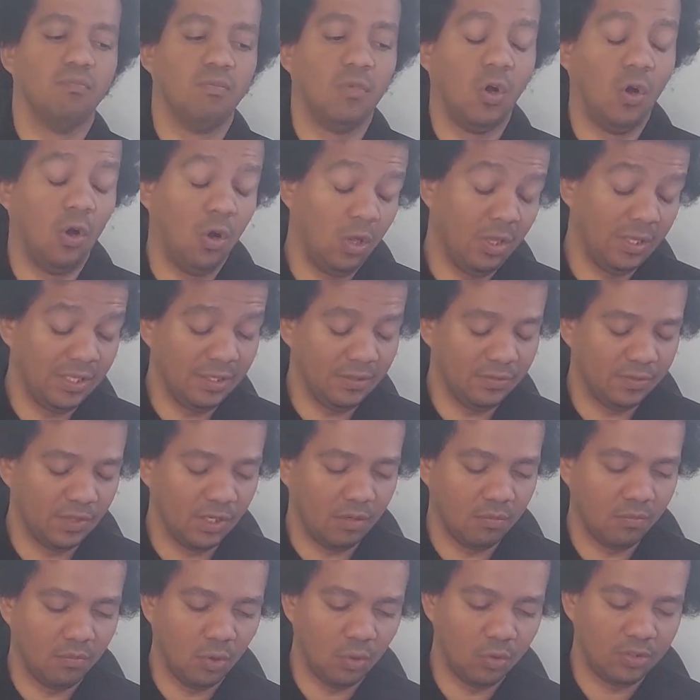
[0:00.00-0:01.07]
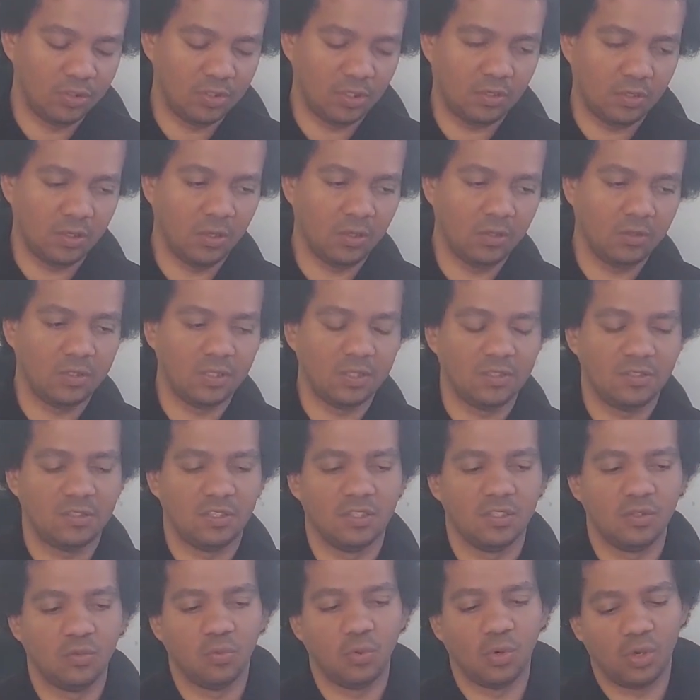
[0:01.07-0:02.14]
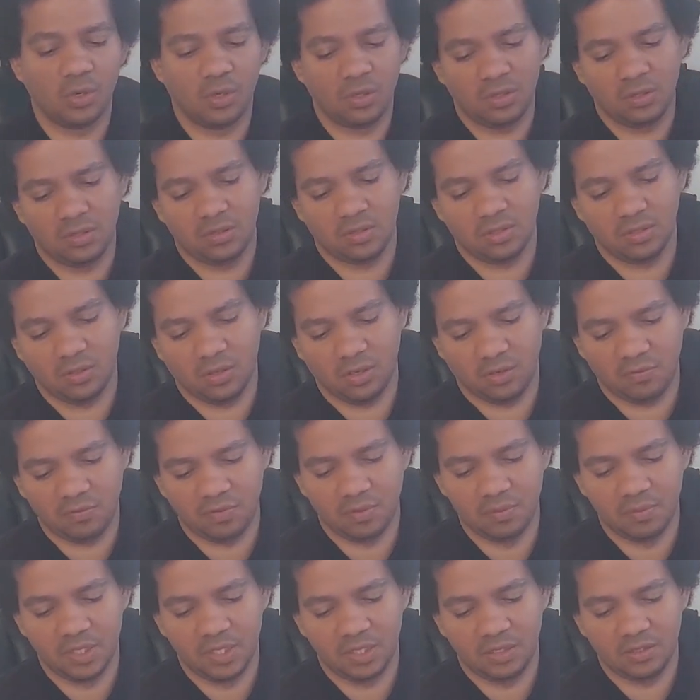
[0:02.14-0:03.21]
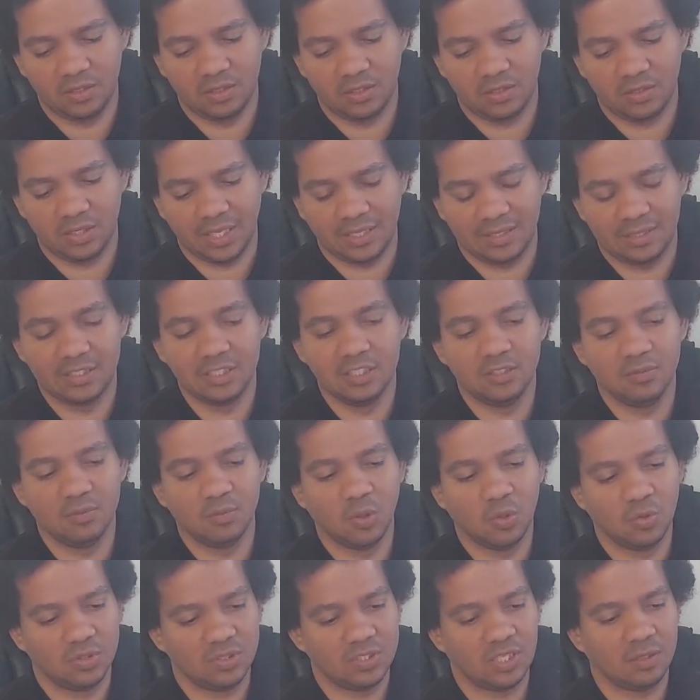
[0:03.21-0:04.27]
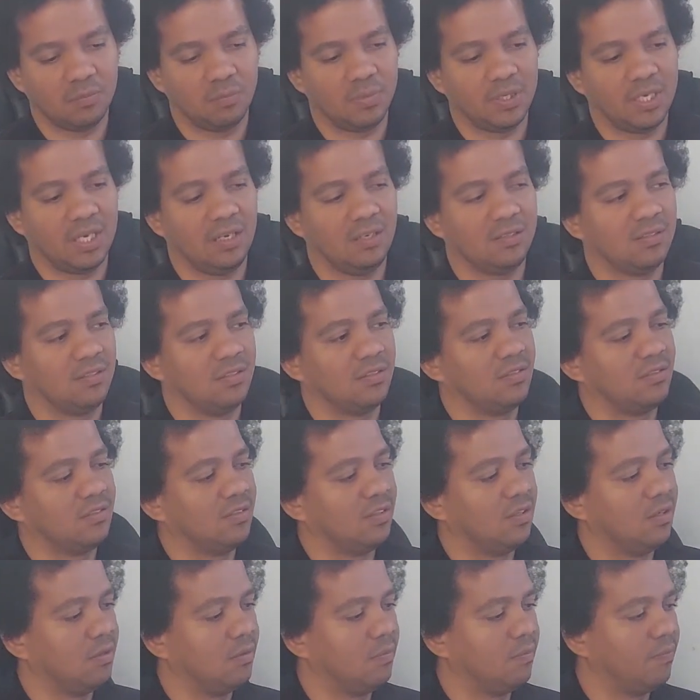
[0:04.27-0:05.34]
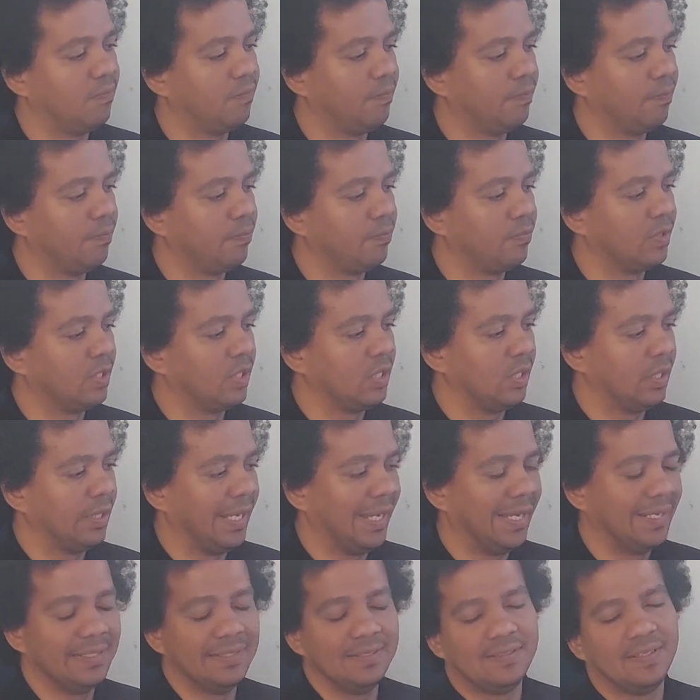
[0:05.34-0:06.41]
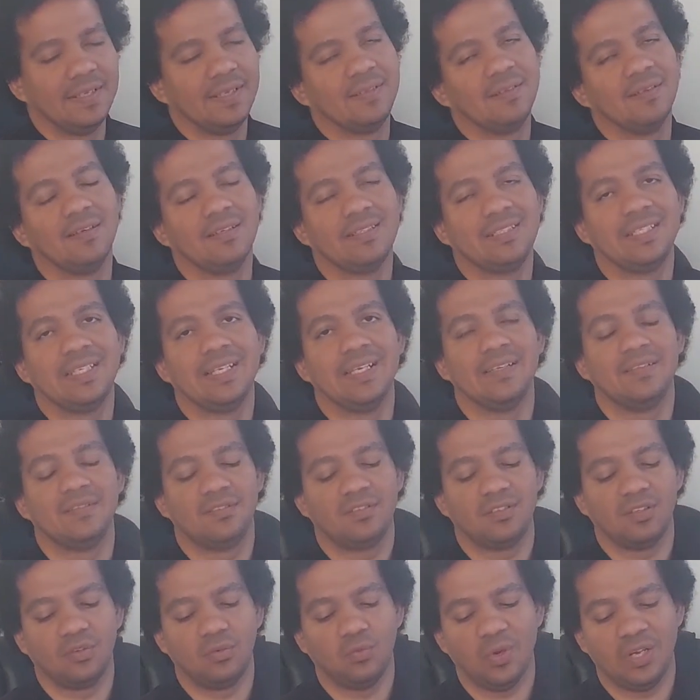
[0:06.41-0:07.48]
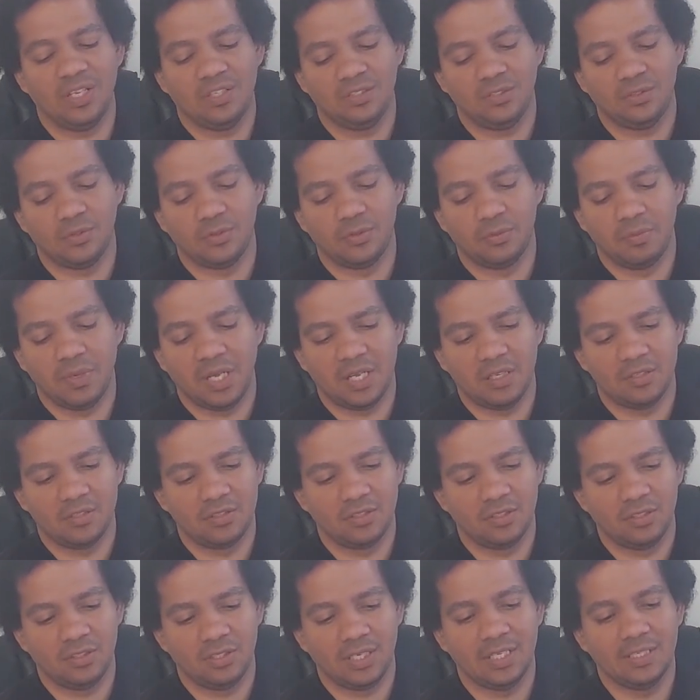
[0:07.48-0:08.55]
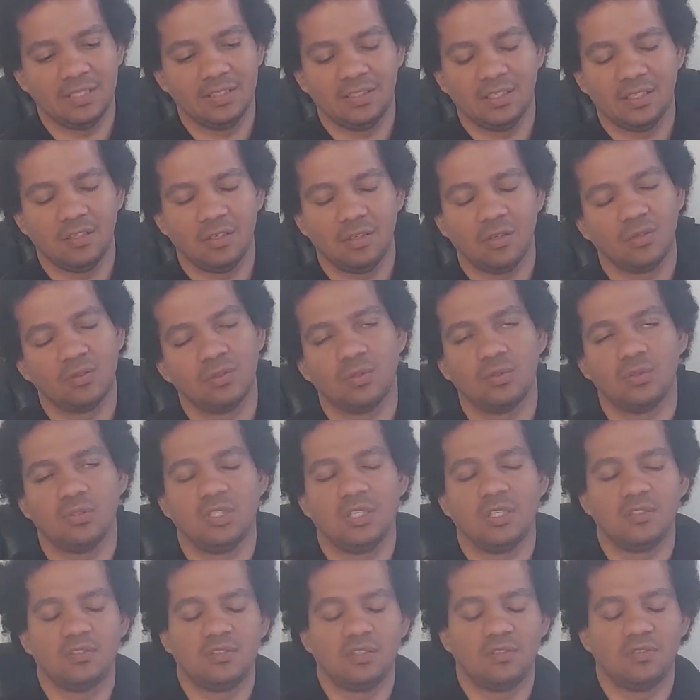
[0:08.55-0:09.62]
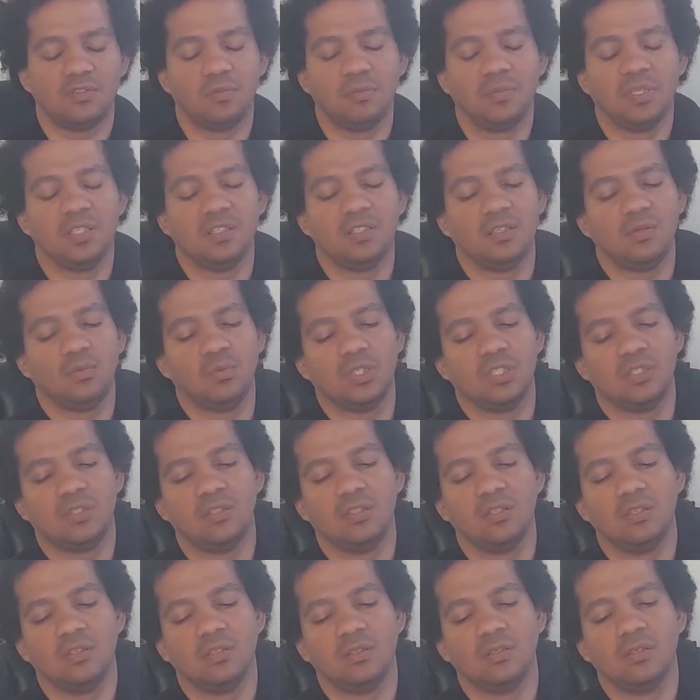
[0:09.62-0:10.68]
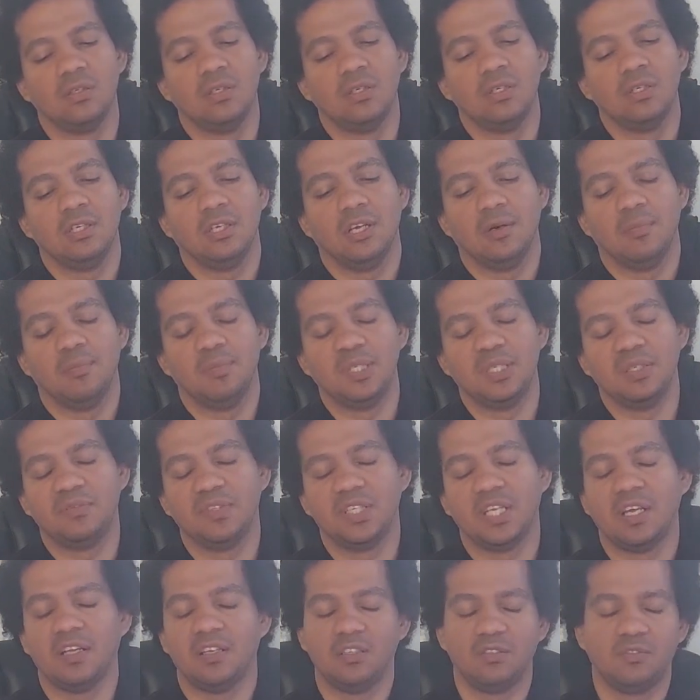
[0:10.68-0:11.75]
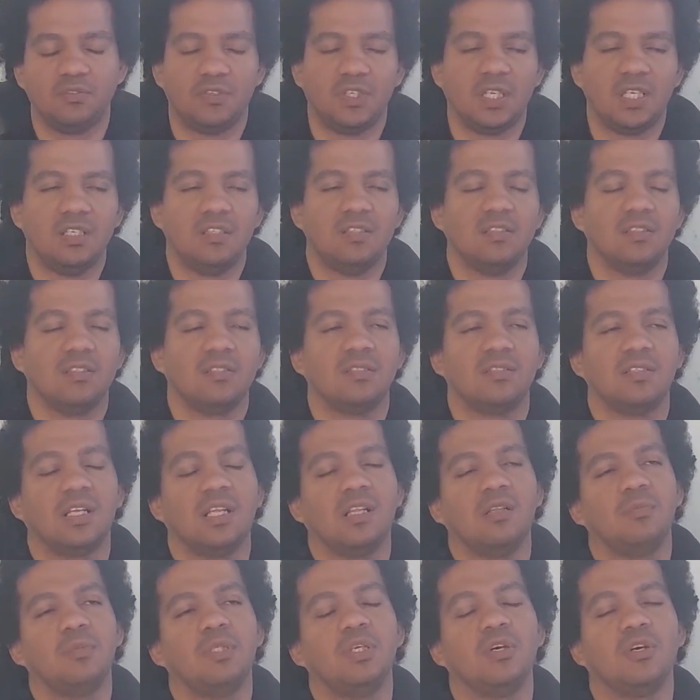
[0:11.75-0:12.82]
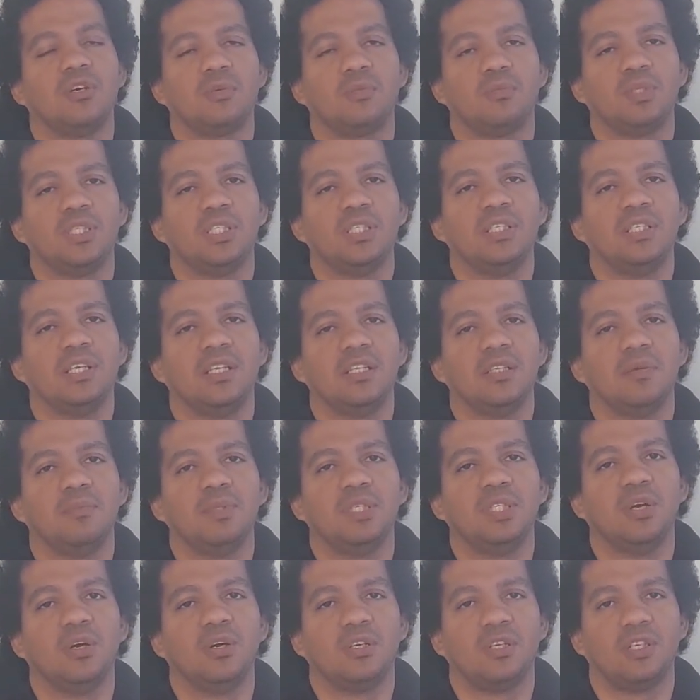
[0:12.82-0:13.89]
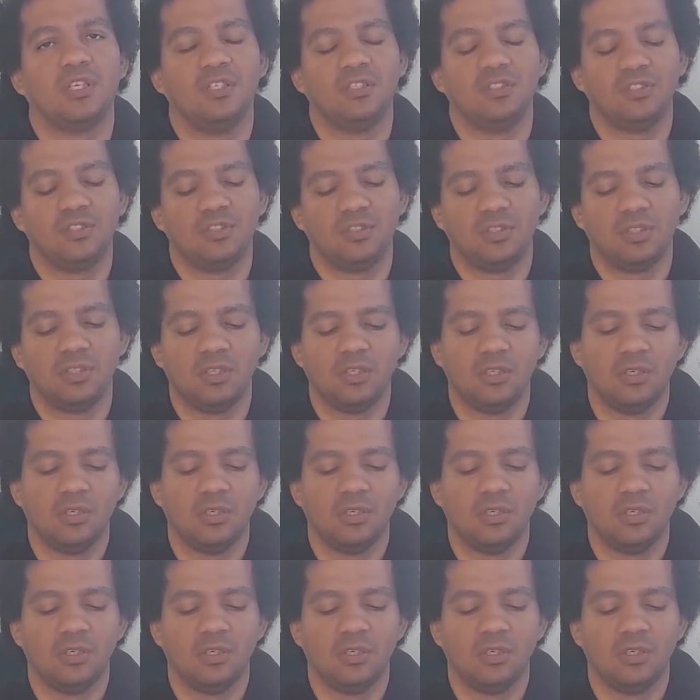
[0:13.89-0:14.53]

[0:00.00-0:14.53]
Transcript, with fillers: all if not most occultists in the world are familiar, at least most that practice um, anything akin to Western magic, anything along those lines are familiar with the abbreviated phrases LBRP and the BRH